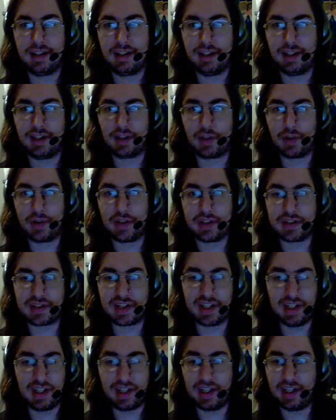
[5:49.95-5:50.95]
You know,
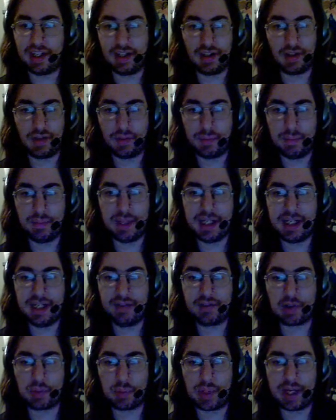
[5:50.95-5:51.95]
this
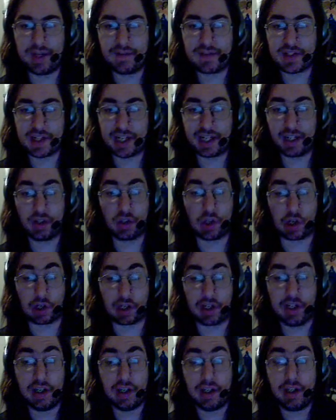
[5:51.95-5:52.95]
medieval way of saying,
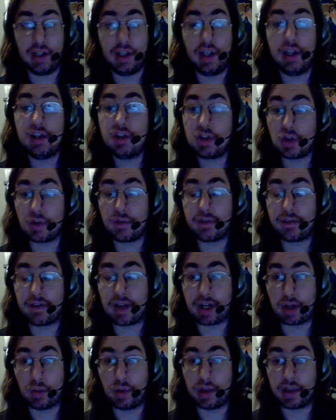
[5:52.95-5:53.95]
look, don't
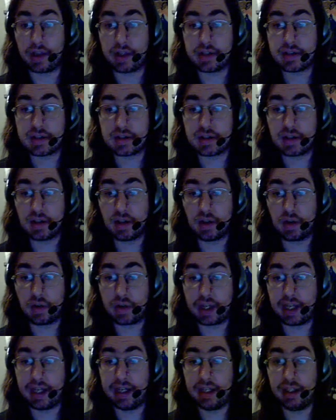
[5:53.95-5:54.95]
fuck with us,
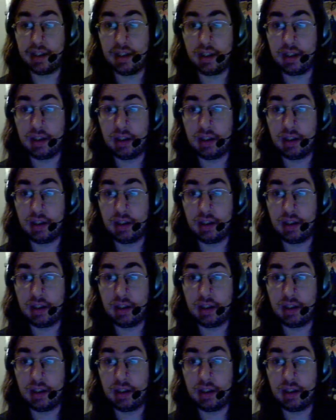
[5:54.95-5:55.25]
okay?